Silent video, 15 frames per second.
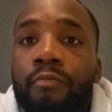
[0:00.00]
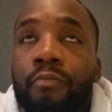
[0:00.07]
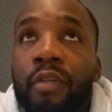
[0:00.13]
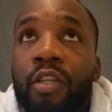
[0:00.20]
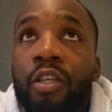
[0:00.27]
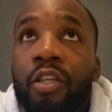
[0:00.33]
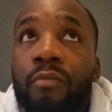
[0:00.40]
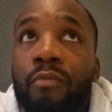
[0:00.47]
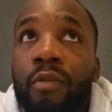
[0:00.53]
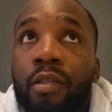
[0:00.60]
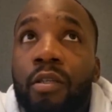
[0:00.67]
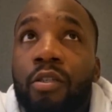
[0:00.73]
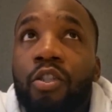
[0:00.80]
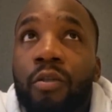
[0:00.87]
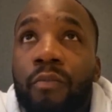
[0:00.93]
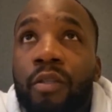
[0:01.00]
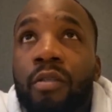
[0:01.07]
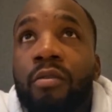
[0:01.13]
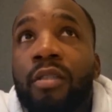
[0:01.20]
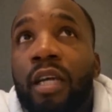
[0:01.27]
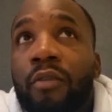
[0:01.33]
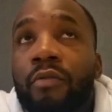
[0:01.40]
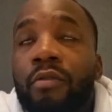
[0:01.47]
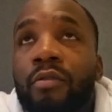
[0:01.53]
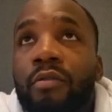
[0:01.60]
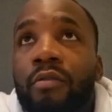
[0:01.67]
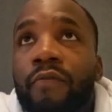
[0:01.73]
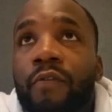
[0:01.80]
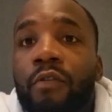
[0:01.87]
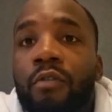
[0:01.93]
me, me, Jimmy, and Darren
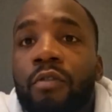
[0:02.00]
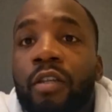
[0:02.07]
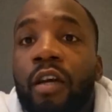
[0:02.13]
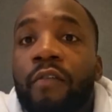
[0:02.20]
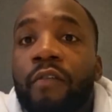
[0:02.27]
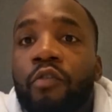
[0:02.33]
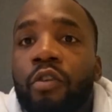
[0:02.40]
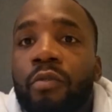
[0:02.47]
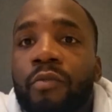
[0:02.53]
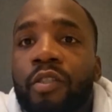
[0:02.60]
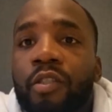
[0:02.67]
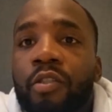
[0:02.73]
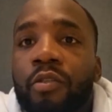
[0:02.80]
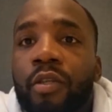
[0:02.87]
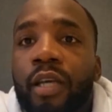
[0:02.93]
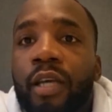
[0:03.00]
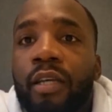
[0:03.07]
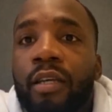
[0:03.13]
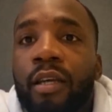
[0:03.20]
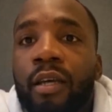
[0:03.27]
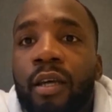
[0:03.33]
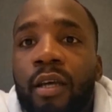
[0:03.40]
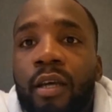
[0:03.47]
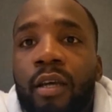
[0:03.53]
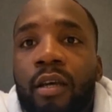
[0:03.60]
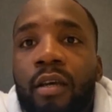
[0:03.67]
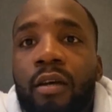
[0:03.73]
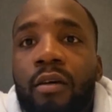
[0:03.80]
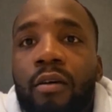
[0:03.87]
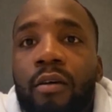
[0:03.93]
for knife crimes in the UK.
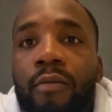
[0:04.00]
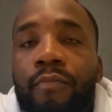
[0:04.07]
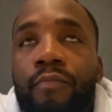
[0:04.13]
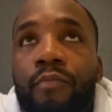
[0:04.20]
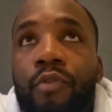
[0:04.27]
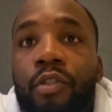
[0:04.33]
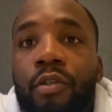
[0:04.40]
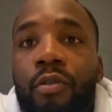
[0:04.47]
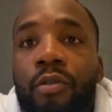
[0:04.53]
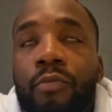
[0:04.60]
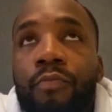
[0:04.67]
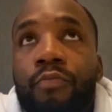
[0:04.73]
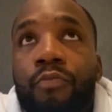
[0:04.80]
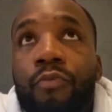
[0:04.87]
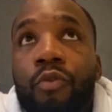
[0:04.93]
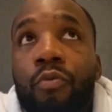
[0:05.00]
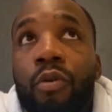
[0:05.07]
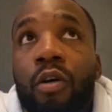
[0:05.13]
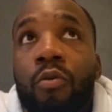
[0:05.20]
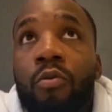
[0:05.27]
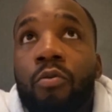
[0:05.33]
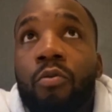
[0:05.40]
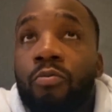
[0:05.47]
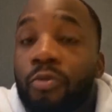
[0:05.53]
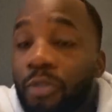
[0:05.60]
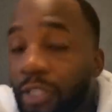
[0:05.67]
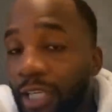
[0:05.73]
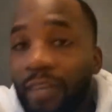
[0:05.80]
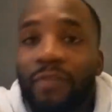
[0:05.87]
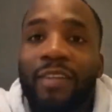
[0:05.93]
Um, so we're all
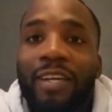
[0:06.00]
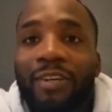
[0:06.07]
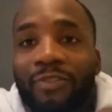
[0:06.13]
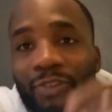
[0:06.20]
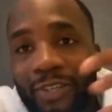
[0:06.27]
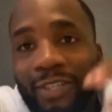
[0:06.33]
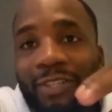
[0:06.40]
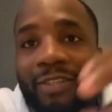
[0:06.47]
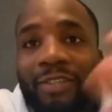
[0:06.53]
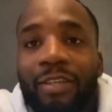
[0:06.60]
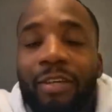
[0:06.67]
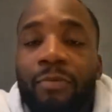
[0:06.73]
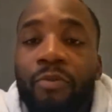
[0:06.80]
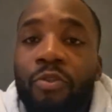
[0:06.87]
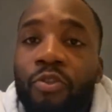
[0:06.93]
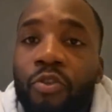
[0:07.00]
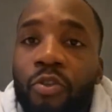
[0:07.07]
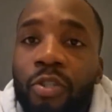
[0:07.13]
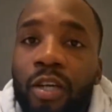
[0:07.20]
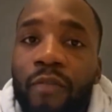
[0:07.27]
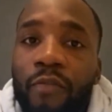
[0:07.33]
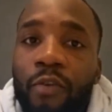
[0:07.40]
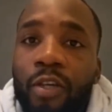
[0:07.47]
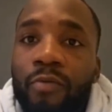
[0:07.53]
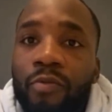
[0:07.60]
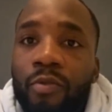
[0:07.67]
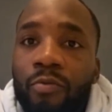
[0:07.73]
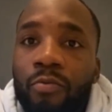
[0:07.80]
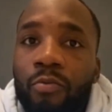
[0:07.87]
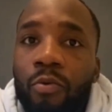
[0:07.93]
together now trying to um, control knife
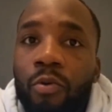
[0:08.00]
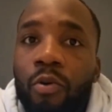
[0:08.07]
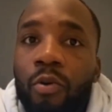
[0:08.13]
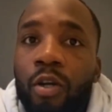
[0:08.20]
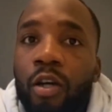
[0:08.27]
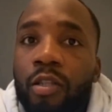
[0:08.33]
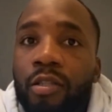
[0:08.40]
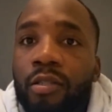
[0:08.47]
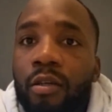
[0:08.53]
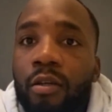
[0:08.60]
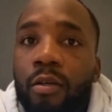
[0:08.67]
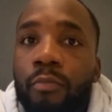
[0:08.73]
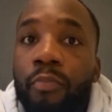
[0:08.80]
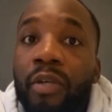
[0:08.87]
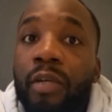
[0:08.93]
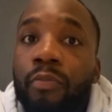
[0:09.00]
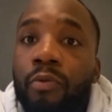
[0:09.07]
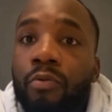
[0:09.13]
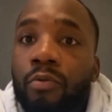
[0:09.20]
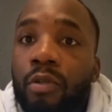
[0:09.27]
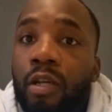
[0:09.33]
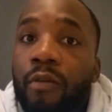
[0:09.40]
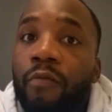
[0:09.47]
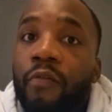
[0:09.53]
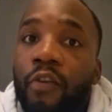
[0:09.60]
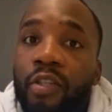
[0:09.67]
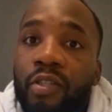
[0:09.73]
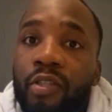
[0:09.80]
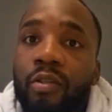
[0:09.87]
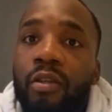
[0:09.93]
crimes. We all lost um, people, like
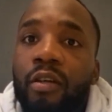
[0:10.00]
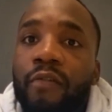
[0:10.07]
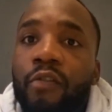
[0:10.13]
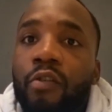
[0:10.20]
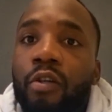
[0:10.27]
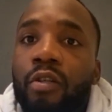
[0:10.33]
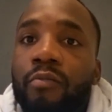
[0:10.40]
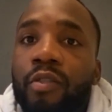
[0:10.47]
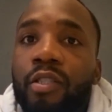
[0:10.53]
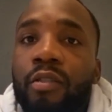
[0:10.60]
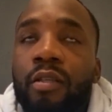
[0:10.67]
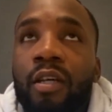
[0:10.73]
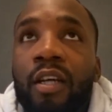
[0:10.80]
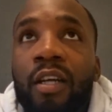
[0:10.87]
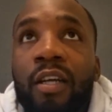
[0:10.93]
friends to knife crimes, and